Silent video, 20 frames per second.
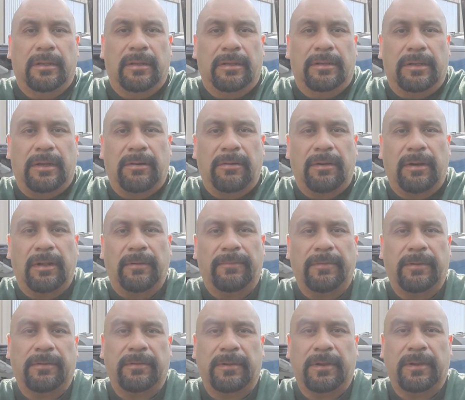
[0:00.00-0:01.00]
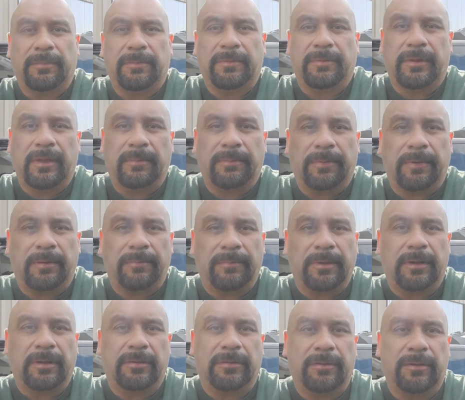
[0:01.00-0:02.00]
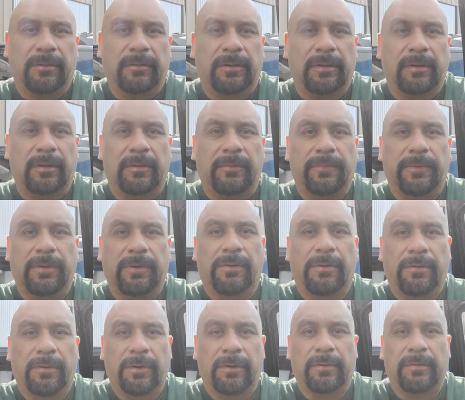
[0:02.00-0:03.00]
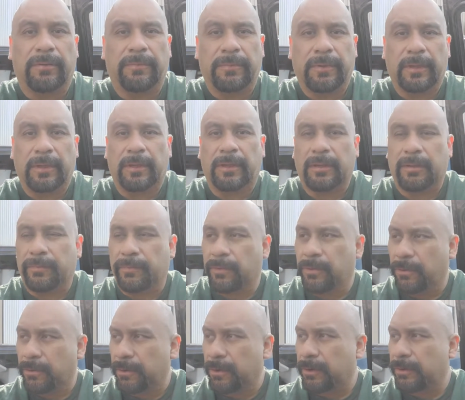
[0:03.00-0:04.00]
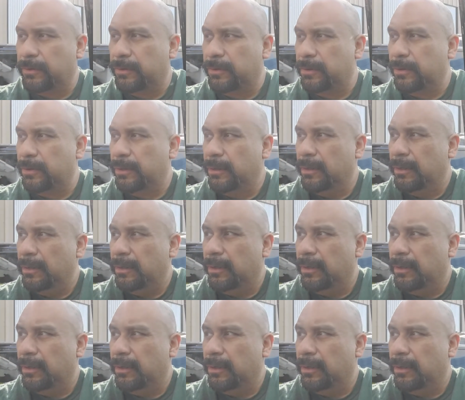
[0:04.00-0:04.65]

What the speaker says: Jerry, lift us up in St. Paul, Minnesota. Of course, man. Of course.